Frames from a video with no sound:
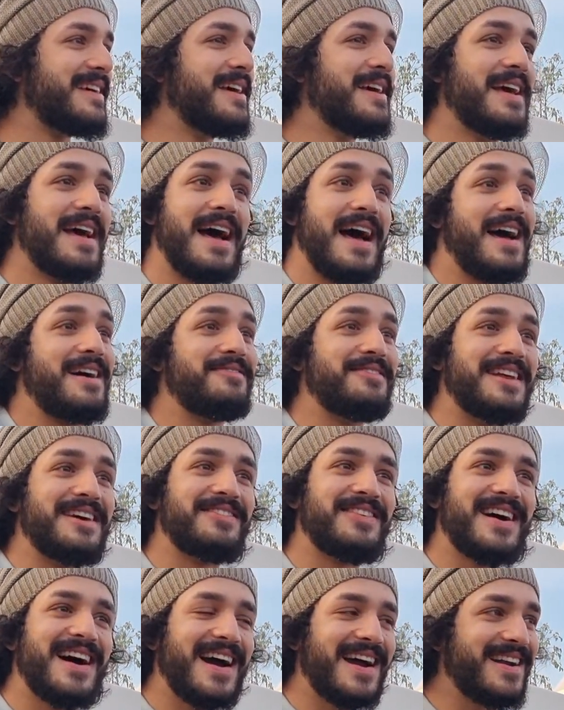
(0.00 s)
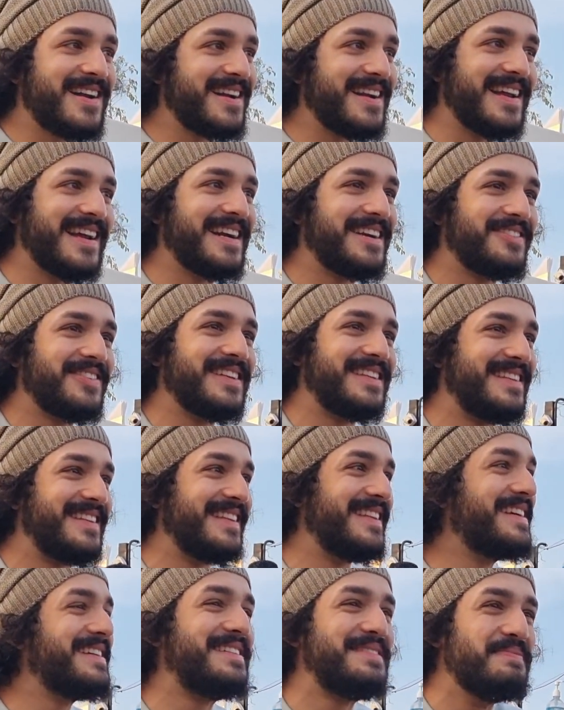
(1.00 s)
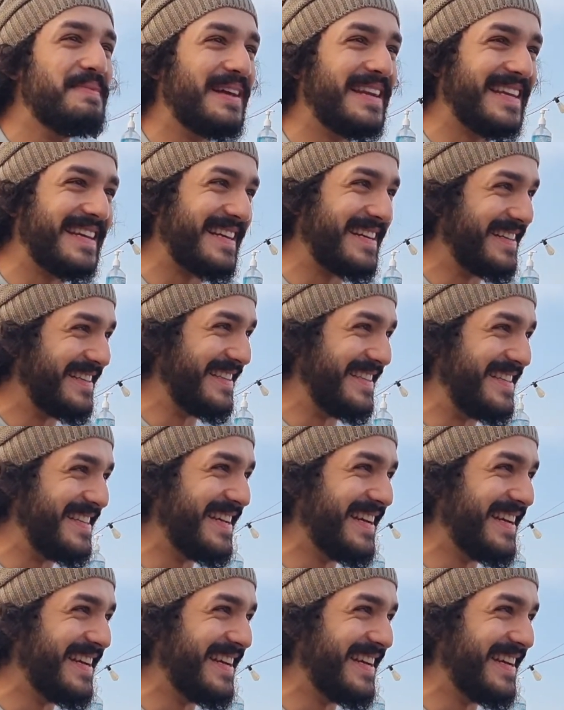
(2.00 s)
so, I've never had a date with so, this many girls